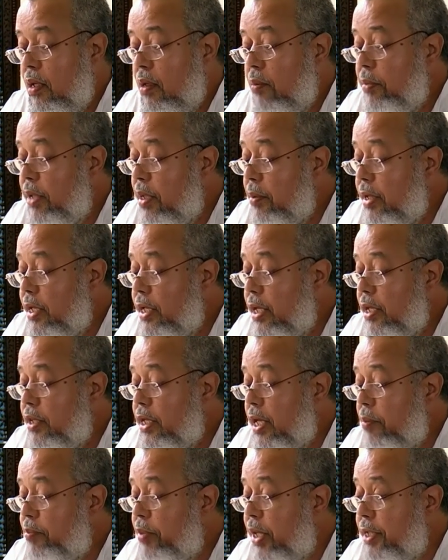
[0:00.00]
Maybe not
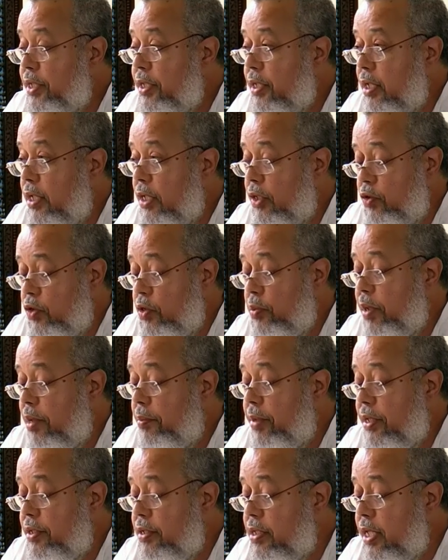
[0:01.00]
that particular
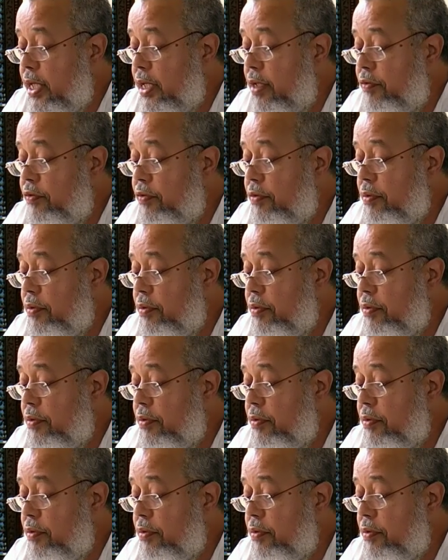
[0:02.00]
newspaper itself,